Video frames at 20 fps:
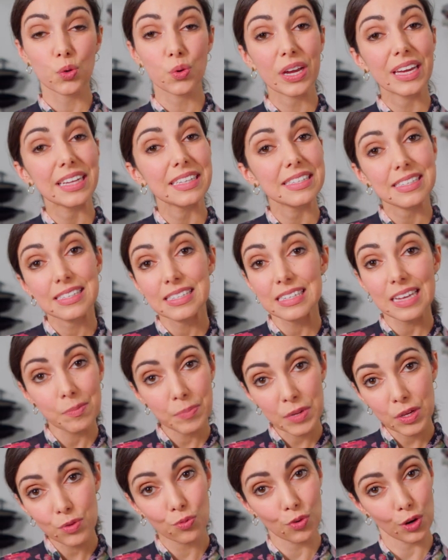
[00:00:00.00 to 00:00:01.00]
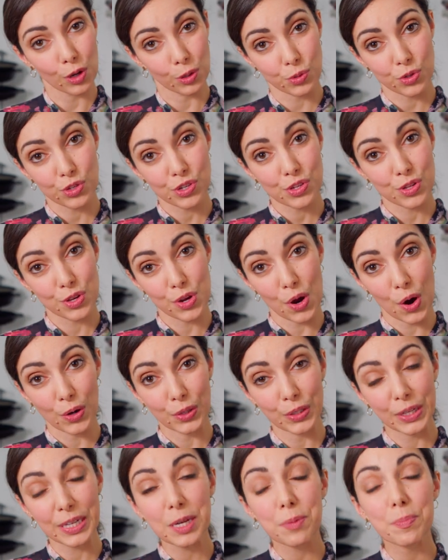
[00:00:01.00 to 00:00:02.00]
You can semi-roast the
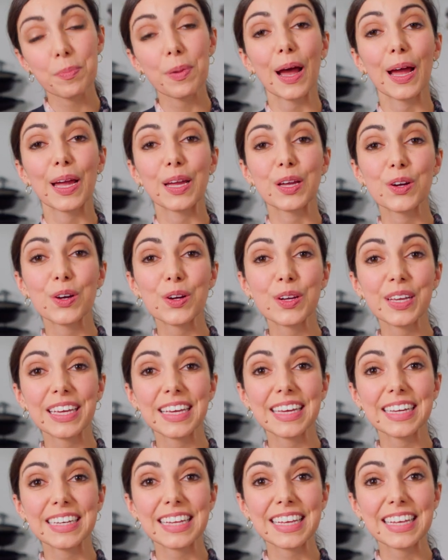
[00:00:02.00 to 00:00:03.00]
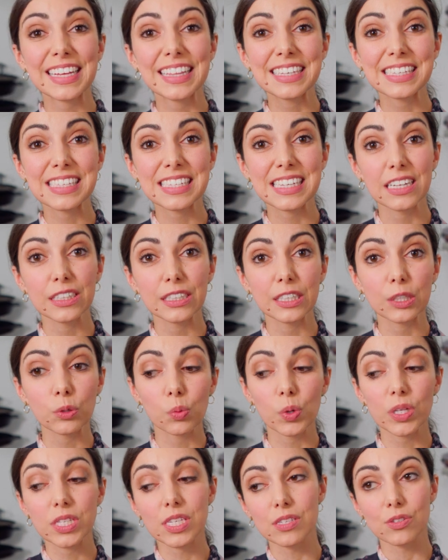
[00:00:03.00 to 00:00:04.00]
garlic by cooking it in the skillet
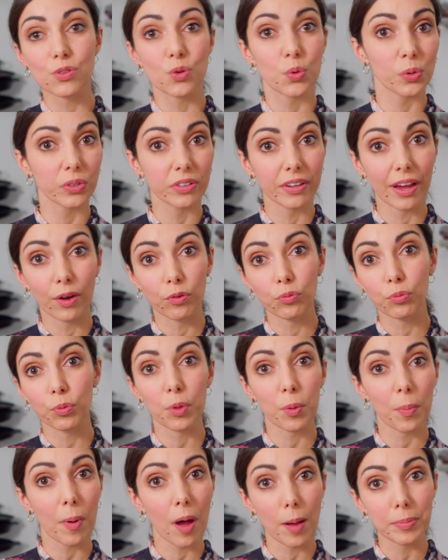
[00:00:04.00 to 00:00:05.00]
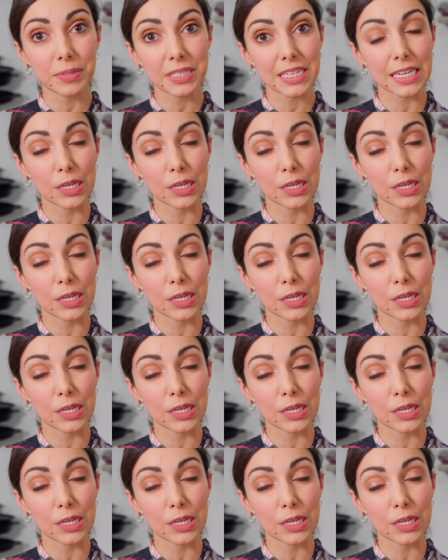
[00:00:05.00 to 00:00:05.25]
once it's cooled down from the popped